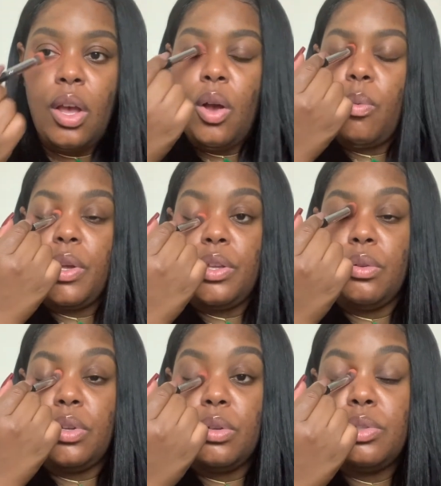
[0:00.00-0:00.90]
when
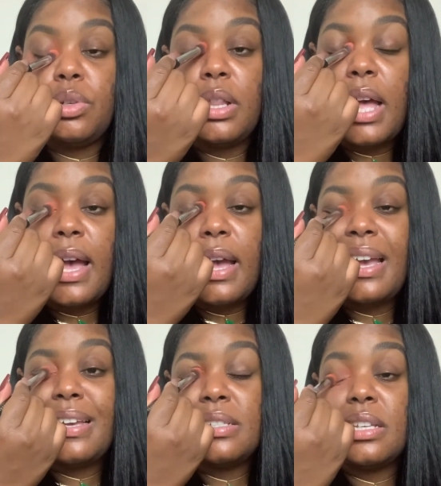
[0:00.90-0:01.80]
you
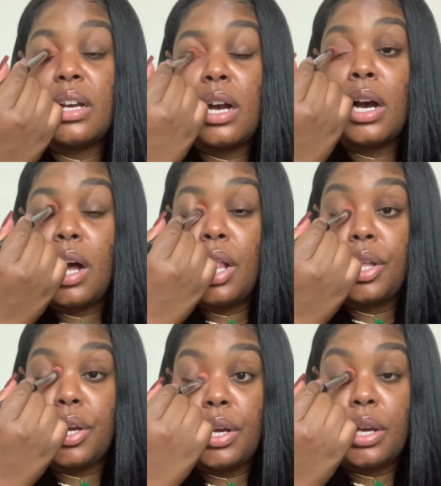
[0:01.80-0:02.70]
neutralize
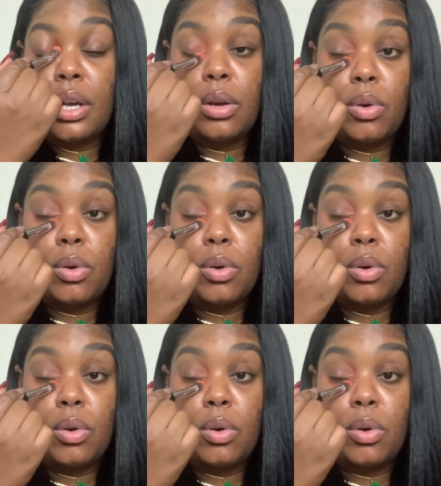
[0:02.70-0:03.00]
color